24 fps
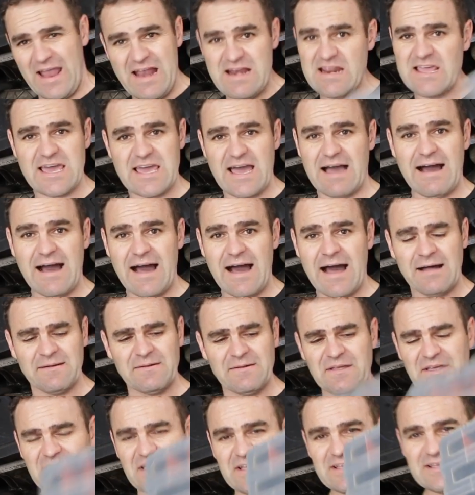any car,
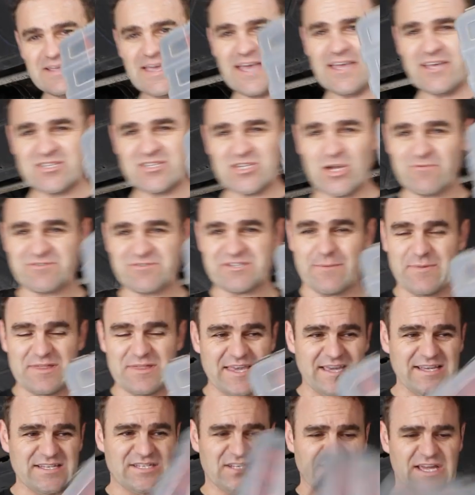get yourself some of
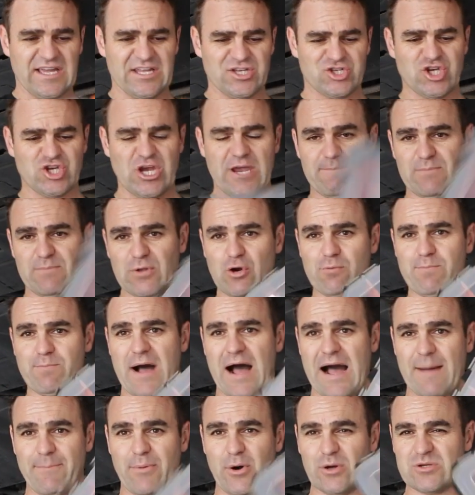these cheap little
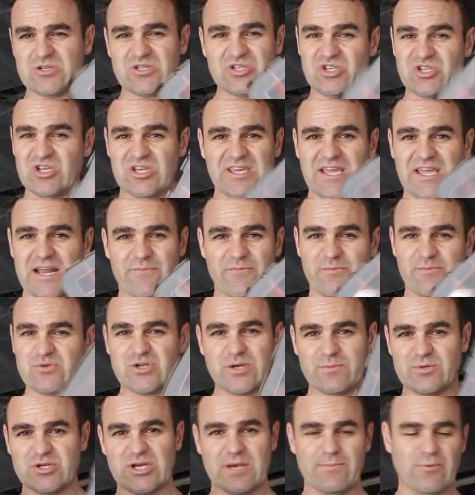part boxes. You can get them from
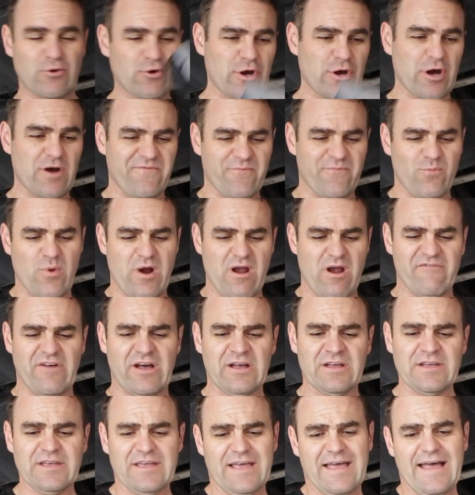Super Cheap Auto or from wherever.
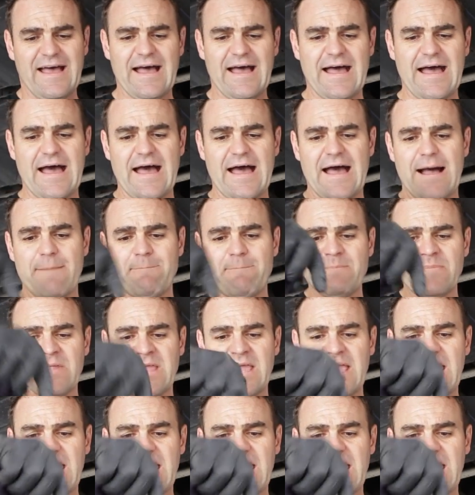As